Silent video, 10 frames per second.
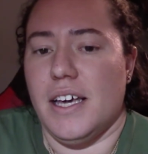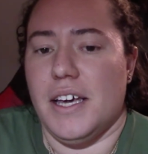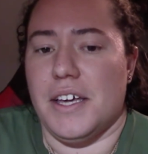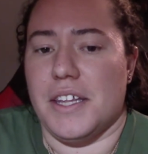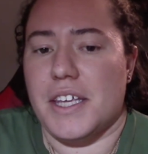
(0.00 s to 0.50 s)

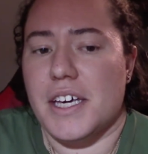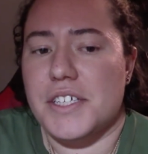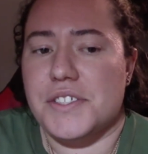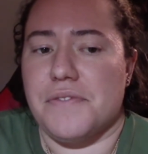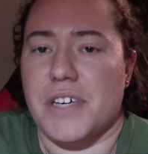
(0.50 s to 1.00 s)
In the
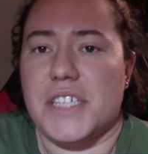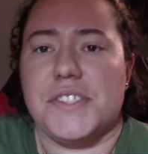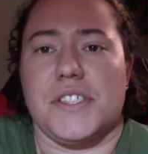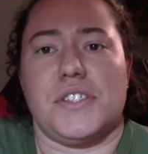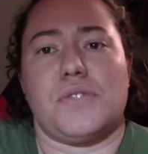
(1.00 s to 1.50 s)
case of
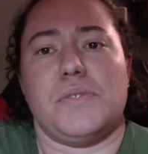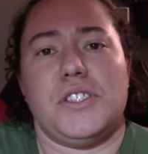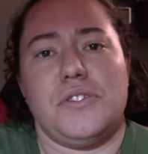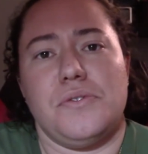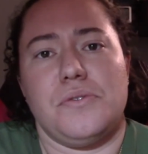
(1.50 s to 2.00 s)
essays, we
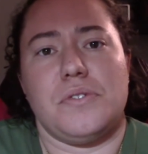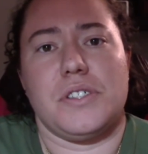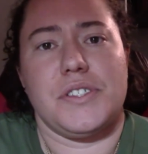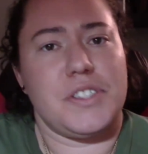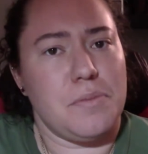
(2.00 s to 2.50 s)
do
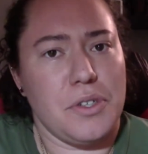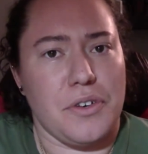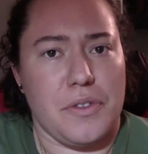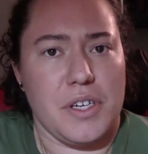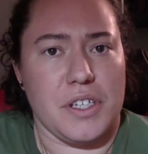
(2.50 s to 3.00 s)
similar
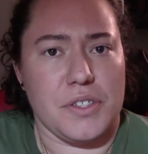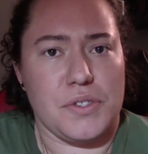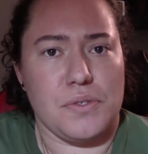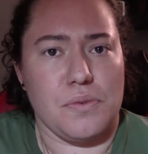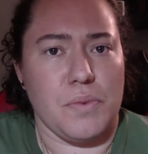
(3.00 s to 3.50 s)

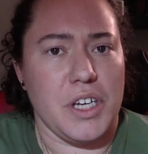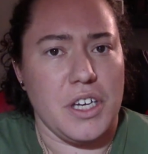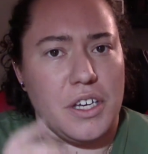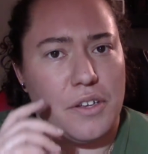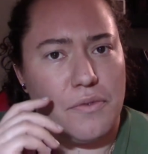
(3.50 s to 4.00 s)
things.
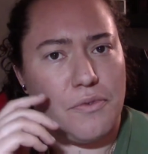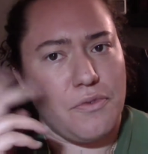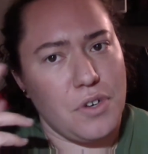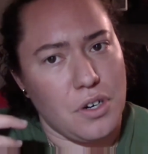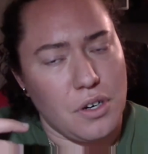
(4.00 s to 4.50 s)
We
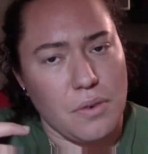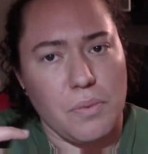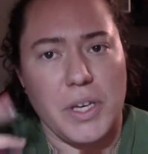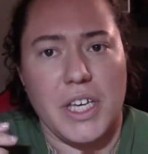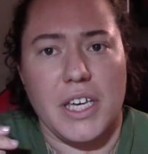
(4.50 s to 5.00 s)
infer,
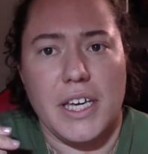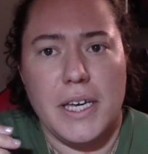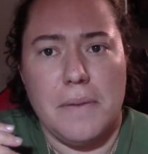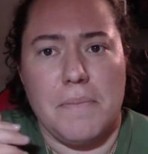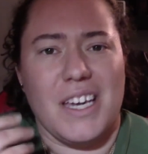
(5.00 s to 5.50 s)
we
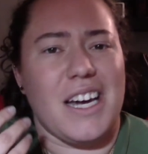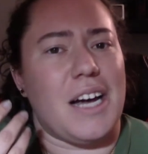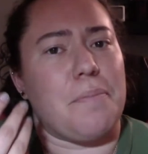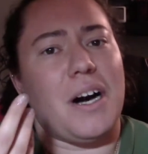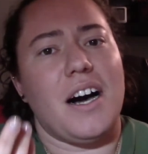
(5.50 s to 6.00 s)
make
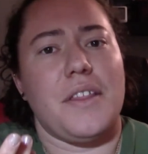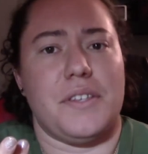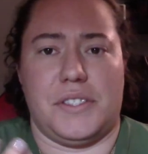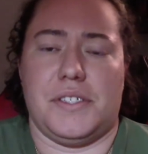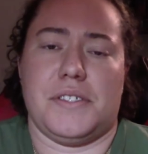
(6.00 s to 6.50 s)

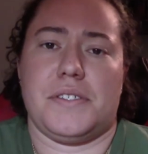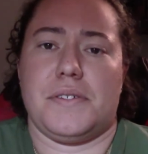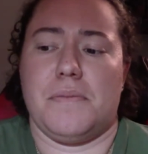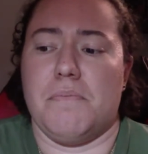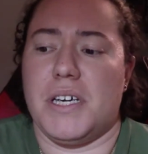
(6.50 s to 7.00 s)

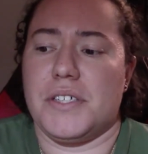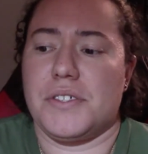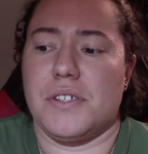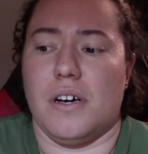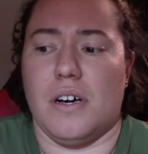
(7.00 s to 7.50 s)
hypotheses
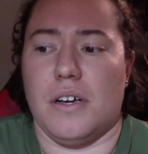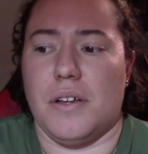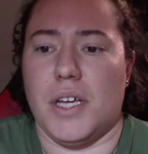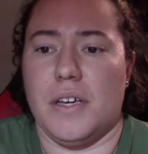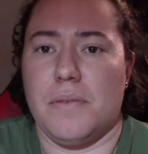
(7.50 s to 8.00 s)
based
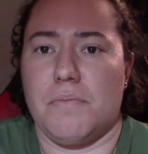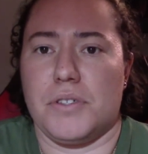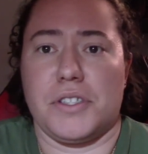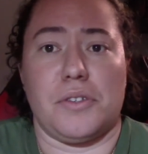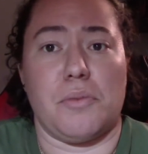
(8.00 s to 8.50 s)
on
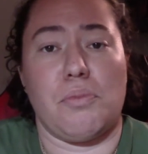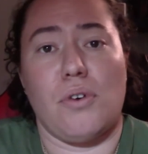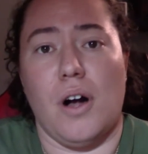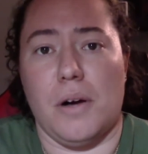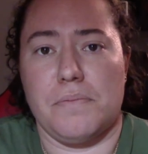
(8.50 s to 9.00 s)
particular
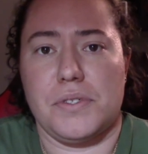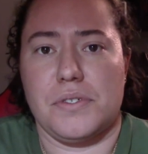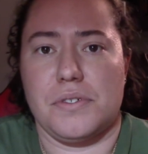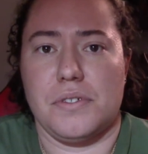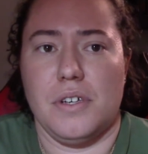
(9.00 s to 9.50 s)
prompts.